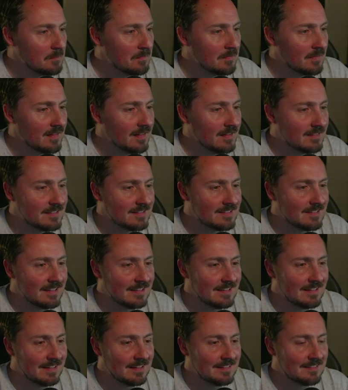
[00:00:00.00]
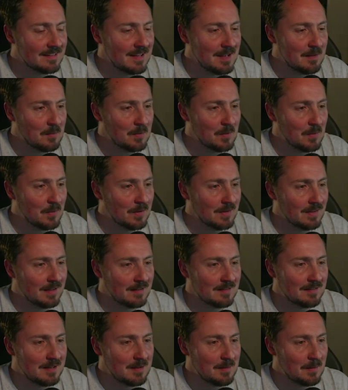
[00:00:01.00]
Let's keep going. Let's
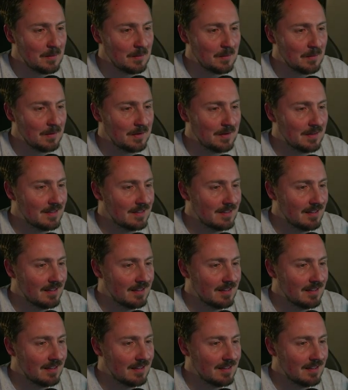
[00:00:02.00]
keep going.